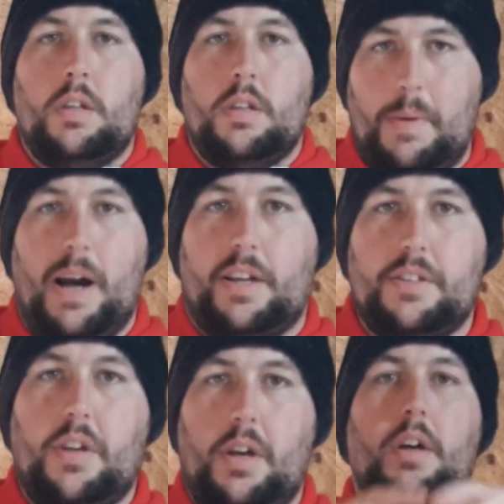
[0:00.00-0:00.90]

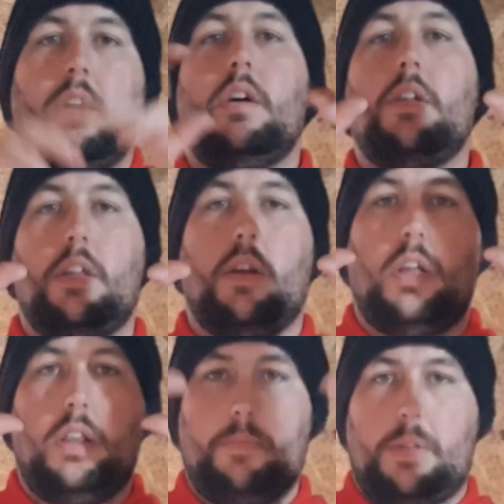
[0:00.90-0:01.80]
markets, and they
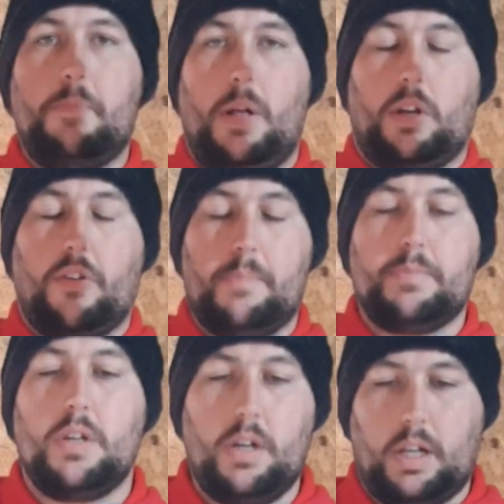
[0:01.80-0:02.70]
get like the metal clamps.